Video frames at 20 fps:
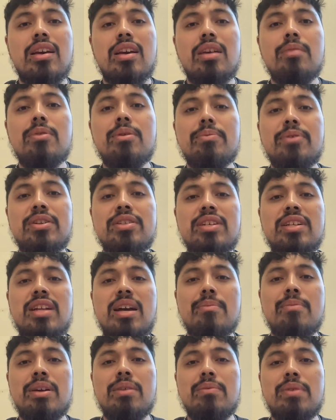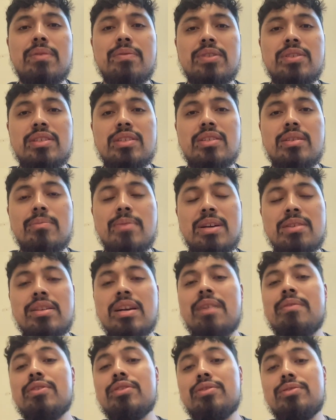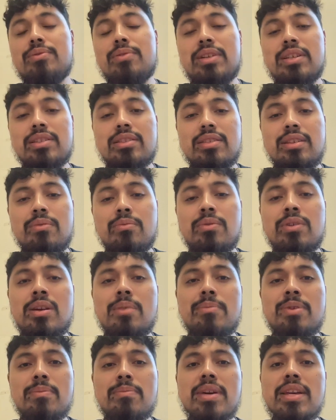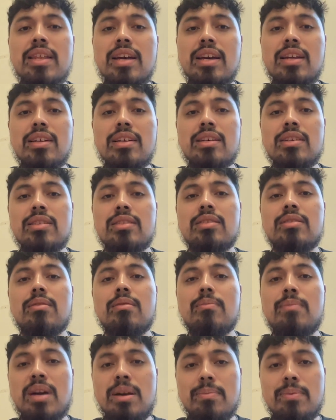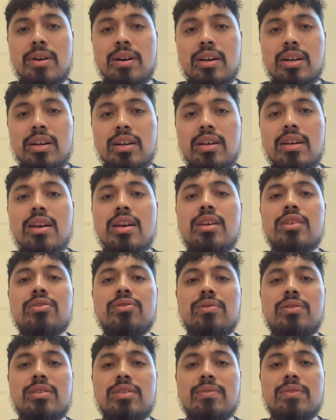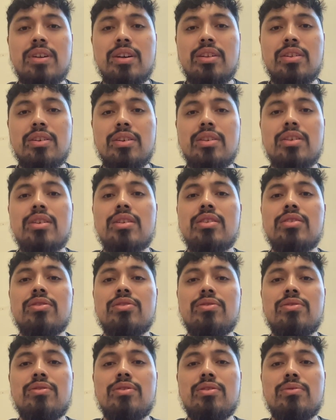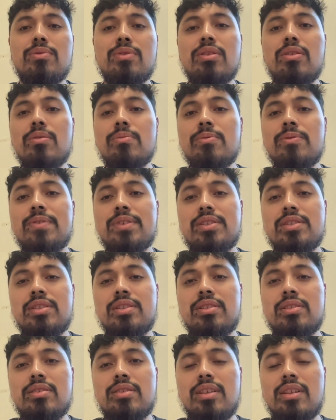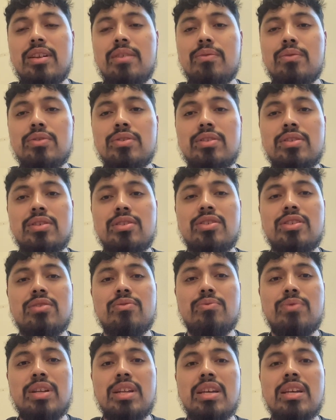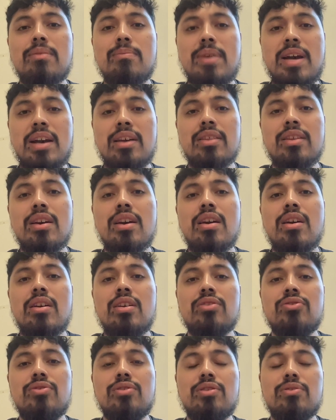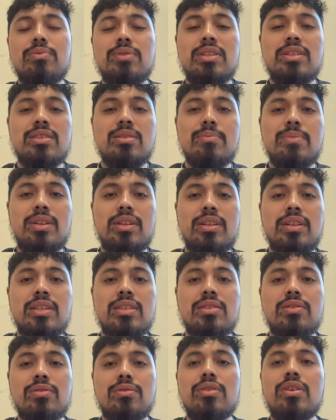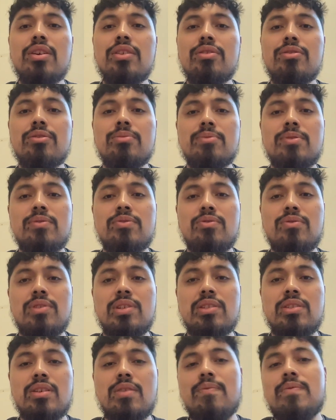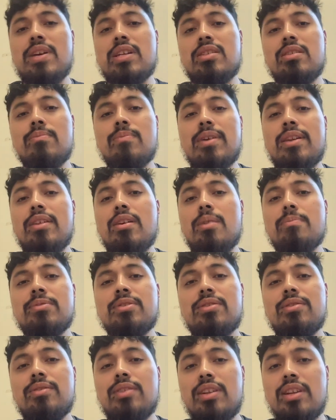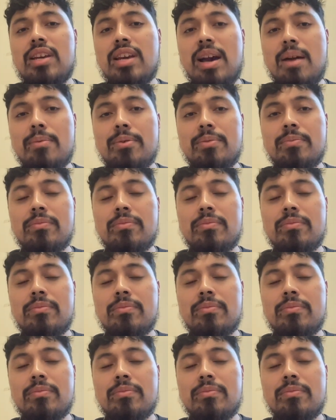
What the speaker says: In my project, I make references about diverse students, and what I mean by that is BIPOC, students of color, students with low proficiency levels such as reading and math, students with disabilities, or other groups of students affected by the opportunity gap.